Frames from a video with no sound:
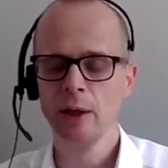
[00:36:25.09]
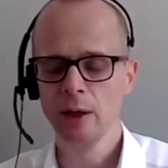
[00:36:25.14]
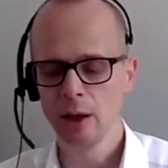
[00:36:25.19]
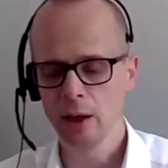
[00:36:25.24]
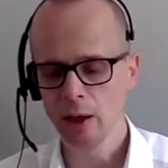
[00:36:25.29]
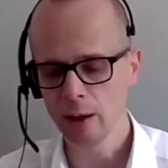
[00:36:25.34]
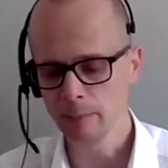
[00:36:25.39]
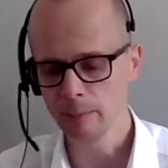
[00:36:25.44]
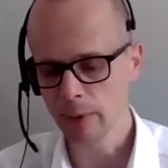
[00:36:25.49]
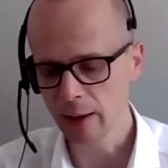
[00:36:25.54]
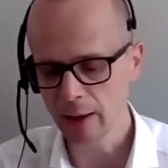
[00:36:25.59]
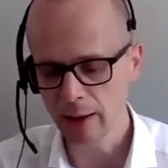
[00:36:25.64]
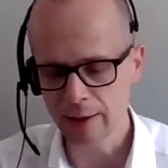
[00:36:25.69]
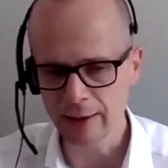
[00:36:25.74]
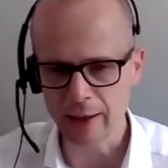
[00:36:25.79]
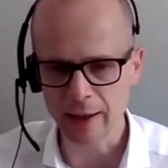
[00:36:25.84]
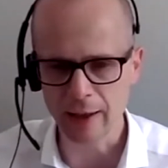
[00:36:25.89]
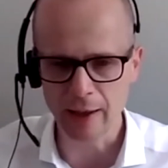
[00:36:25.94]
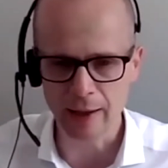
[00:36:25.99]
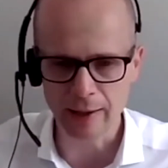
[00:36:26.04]
And
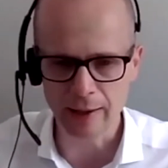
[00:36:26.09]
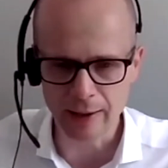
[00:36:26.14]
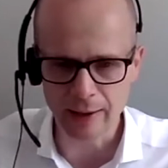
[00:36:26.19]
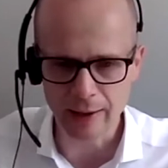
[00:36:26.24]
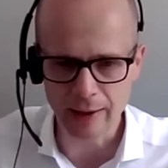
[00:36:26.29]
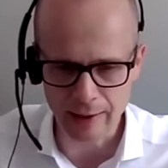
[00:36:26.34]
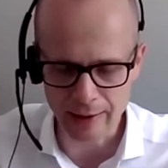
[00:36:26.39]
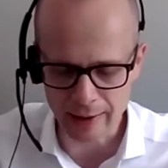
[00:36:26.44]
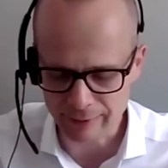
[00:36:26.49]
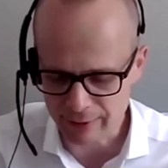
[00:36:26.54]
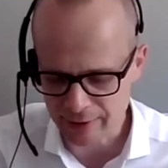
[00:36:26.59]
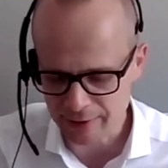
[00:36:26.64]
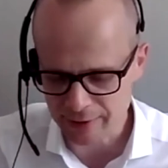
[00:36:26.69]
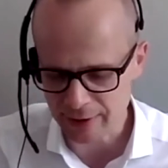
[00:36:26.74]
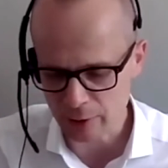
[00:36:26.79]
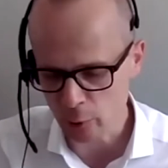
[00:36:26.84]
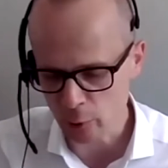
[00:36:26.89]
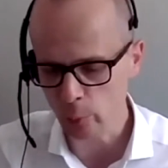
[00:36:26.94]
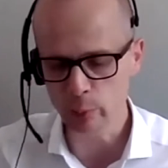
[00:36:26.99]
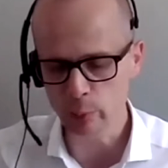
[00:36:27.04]
if it's
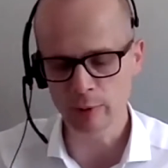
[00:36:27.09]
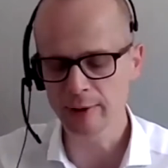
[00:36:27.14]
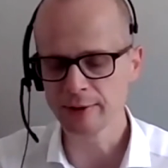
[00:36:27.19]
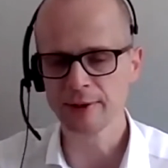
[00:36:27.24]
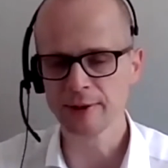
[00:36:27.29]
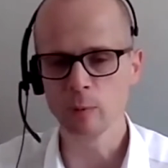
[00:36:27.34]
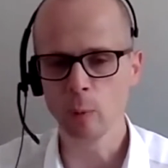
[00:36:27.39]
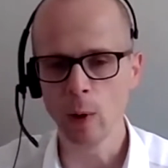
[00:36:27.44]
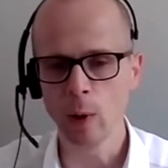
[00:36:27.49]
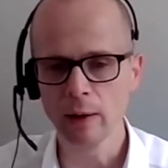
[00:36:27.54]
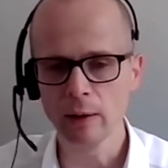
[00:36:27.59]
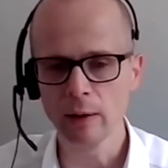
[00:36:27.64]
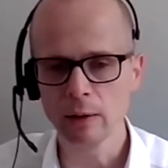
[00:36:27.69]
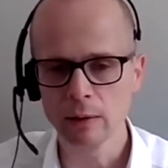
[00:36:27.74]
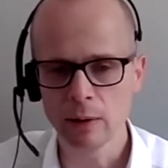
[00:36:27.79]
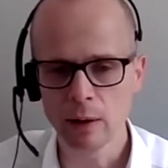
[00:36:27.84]
incorporated well,